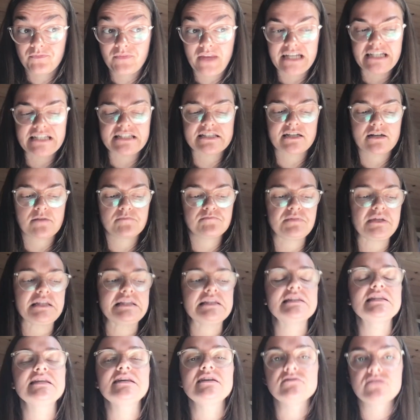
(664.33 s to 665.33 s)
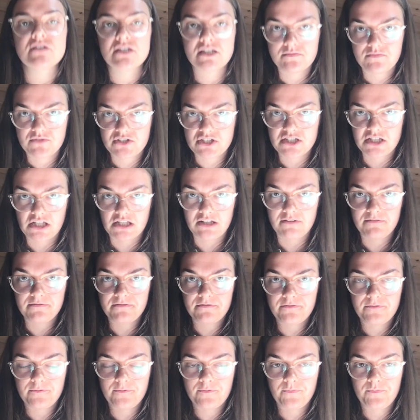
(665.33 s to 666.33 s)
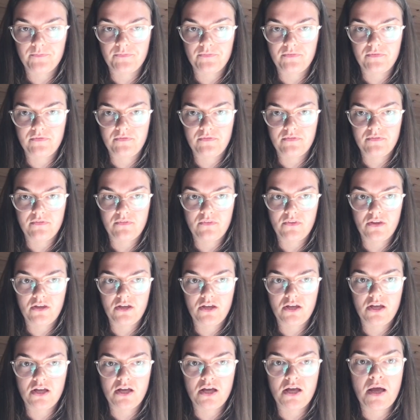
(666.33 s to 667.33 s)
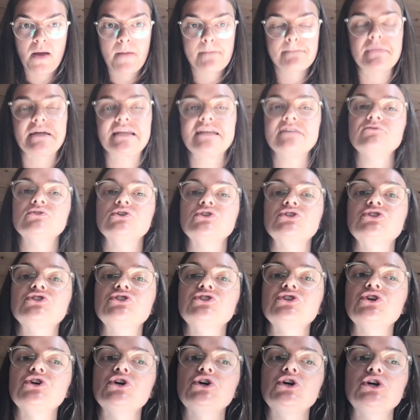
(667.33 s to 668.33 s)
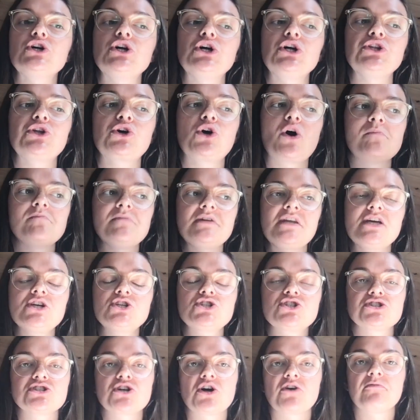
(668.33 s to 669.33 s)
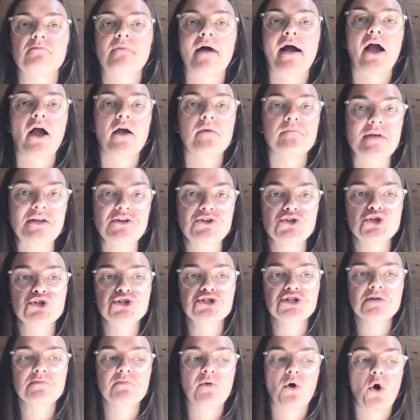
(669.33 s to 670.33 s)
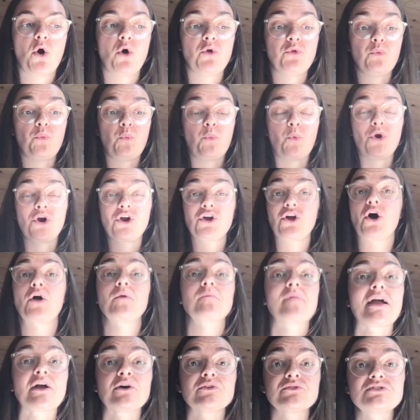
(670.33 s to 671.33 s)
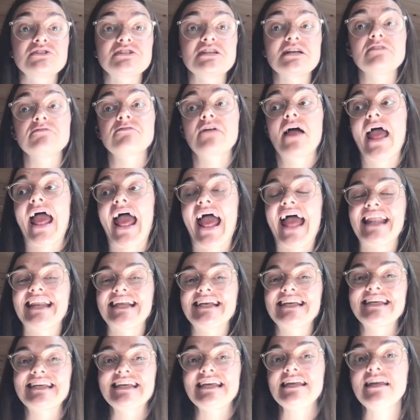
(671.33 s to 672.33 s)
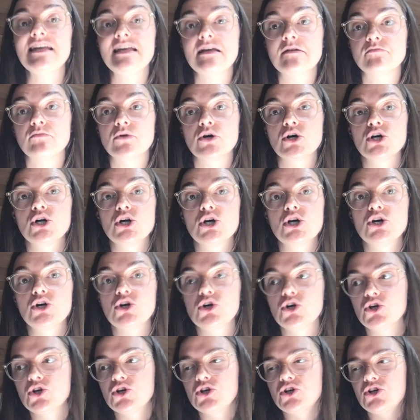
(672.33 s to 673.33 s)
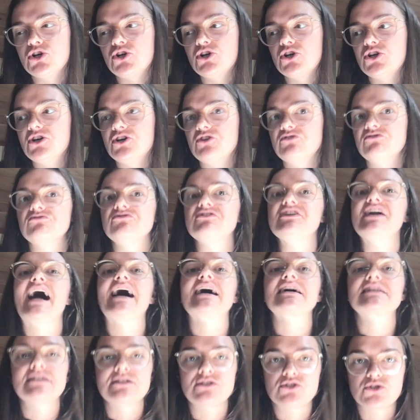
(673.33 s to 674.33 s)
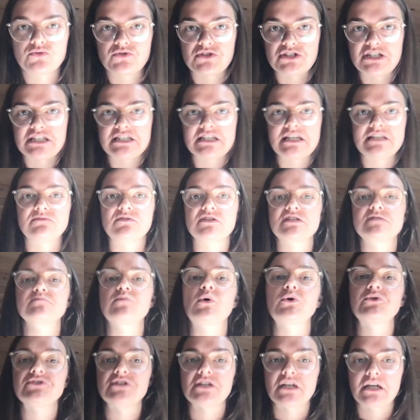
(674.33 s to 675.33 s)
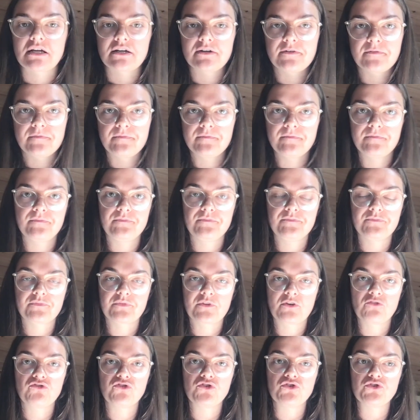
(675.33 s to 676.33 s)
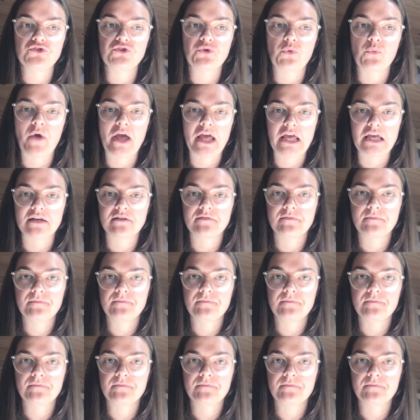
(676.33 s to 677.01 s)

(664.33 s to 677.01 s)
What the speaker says: And he started believing in himself. But it was the combination of my mentorship on work on my own self and him reacting towards this and responding through the way.